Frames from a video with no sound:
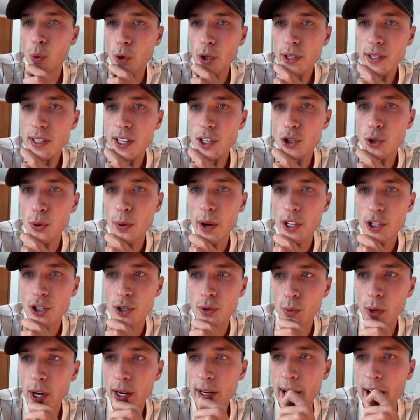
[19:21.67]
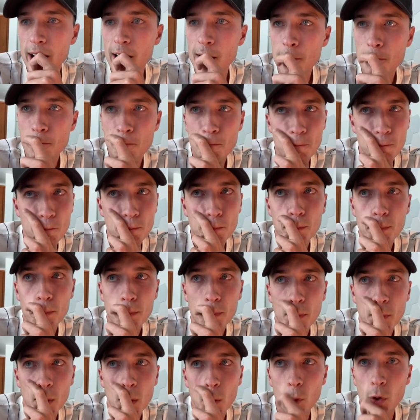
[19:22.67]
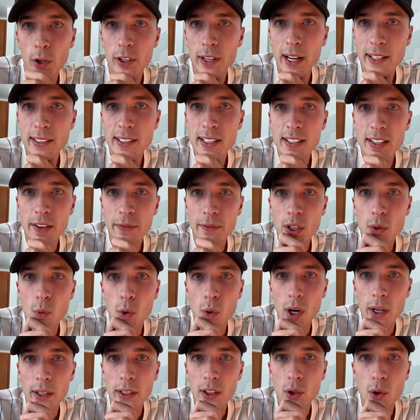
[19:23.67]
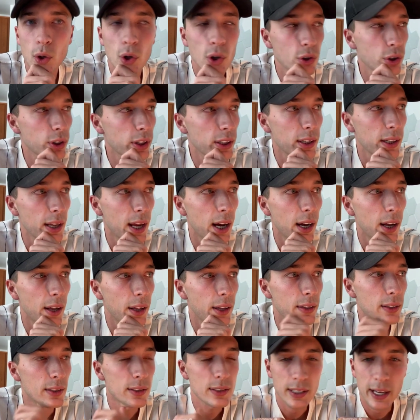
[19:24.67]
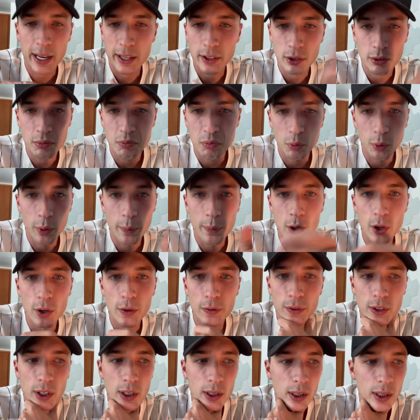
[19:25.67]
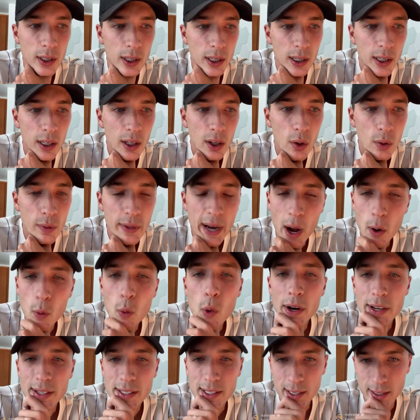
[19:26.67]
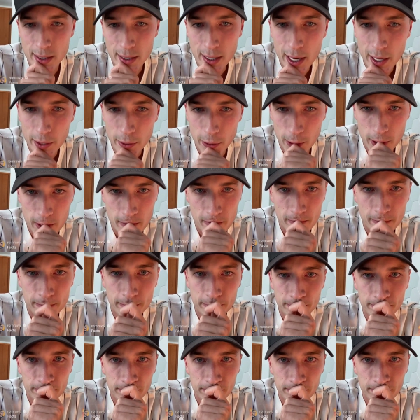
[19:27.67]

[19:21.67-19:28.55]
So we're in a situation right now where in 1971, gold standard removed. Now, what is the standard?